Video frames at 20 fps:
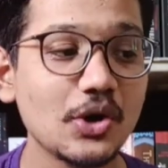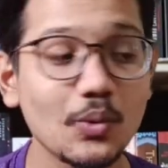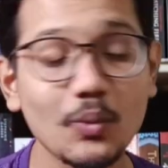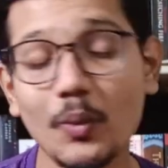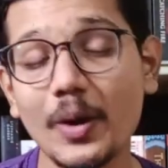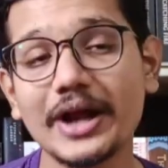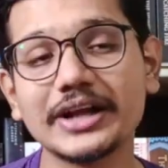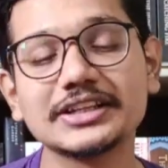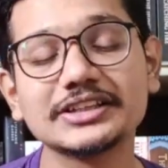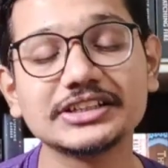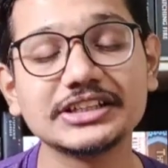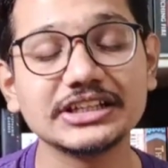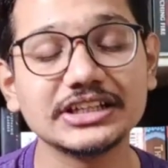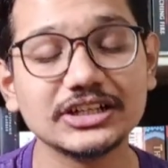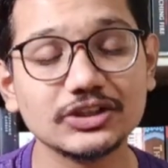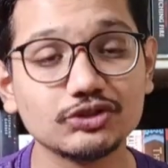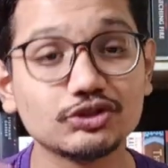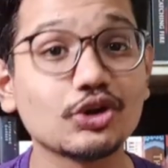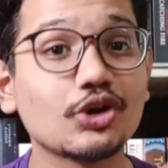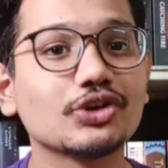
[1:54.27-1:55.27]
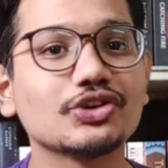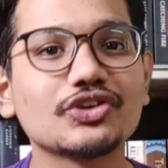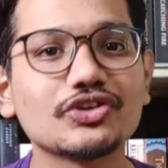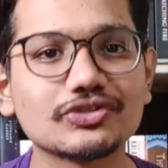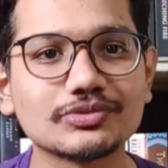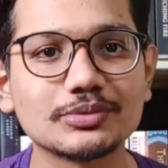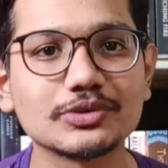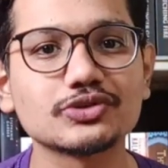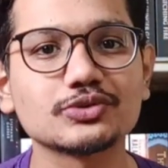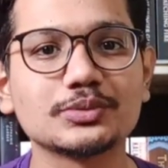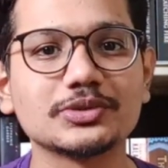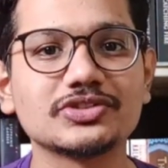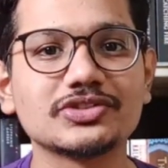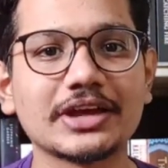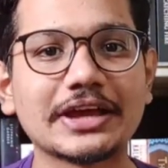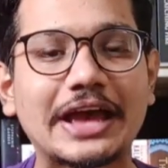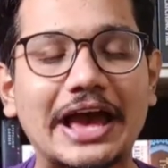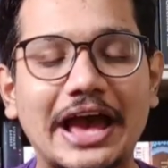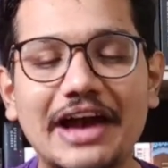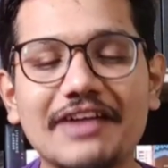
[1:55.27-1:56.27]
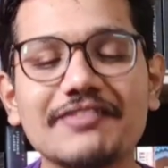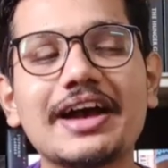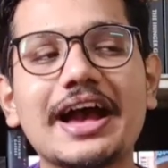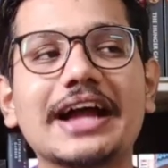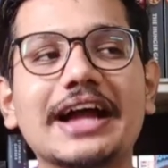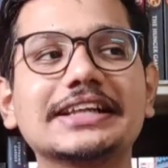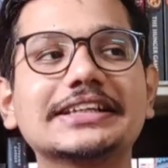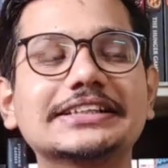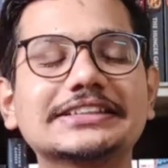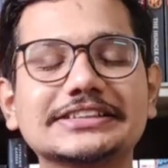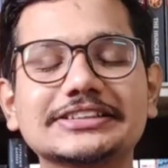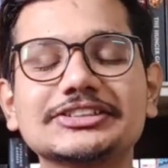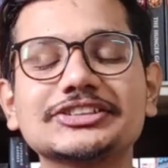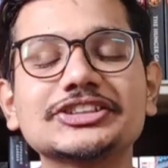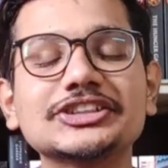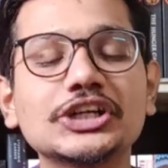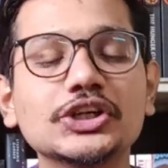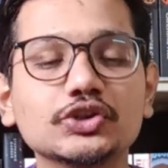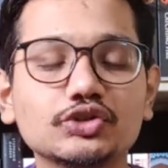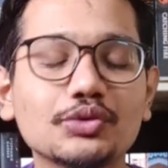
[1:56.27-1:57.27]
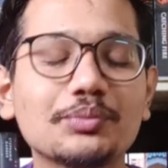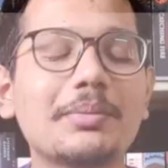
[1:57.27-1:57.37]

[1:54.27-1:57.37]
widen the genre of books which I have, and it is to